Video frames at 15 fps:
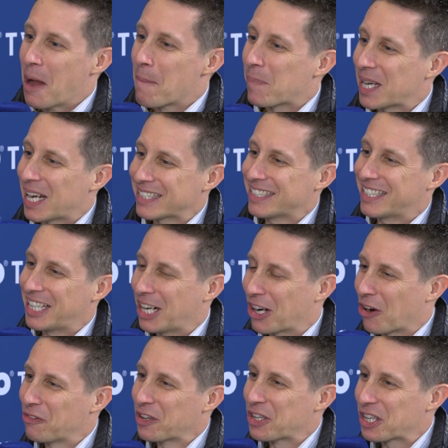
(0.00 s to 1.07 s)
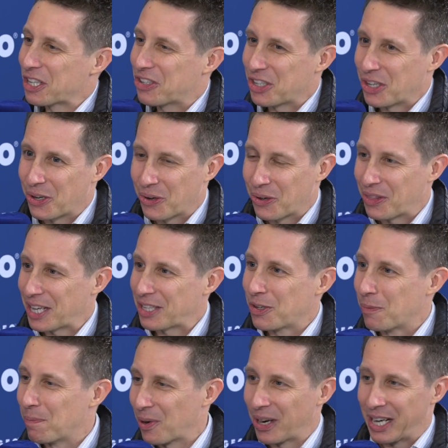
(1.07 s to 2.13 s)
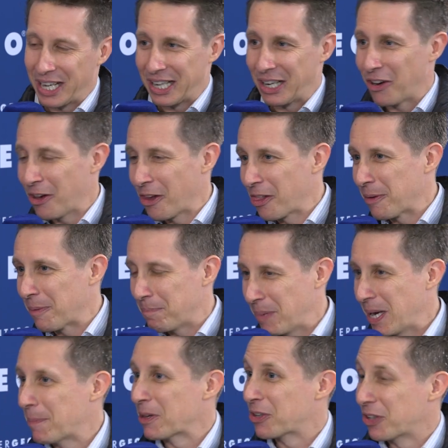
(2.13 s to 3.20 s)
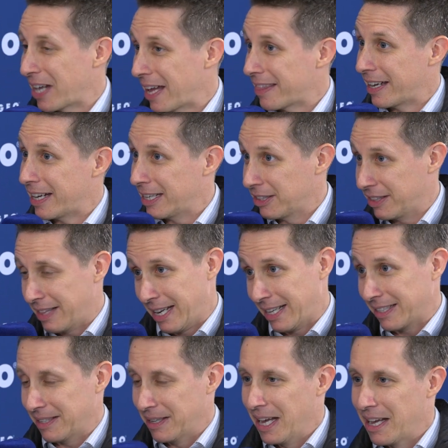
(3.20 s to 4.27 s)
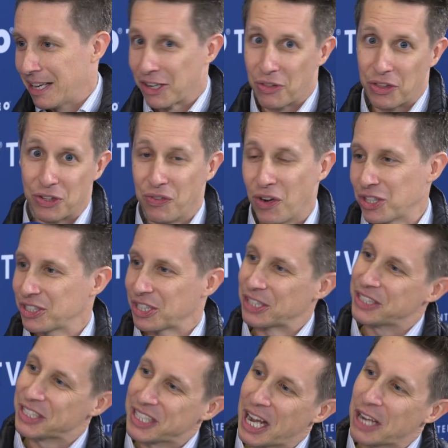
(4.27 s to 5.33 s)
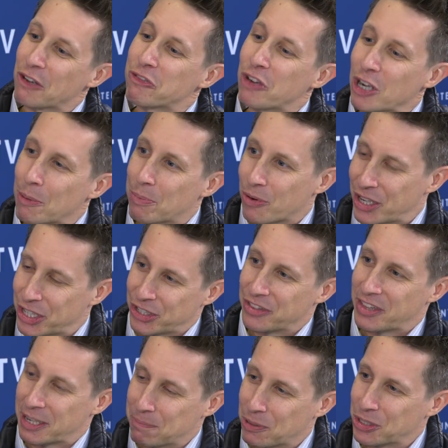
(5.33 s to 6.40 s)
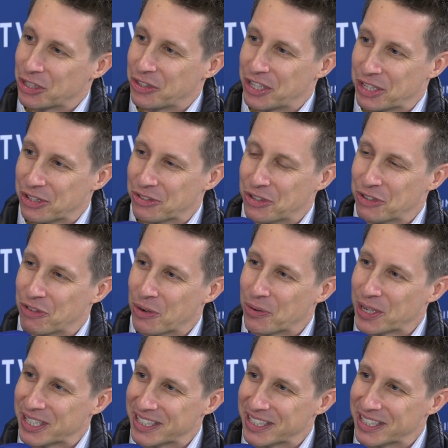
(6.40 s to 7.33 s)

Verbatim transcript: plus here of INTERGEO, that you bring all the people together and that, you know, this fosters this kind of collaboration that pushes the industry forward.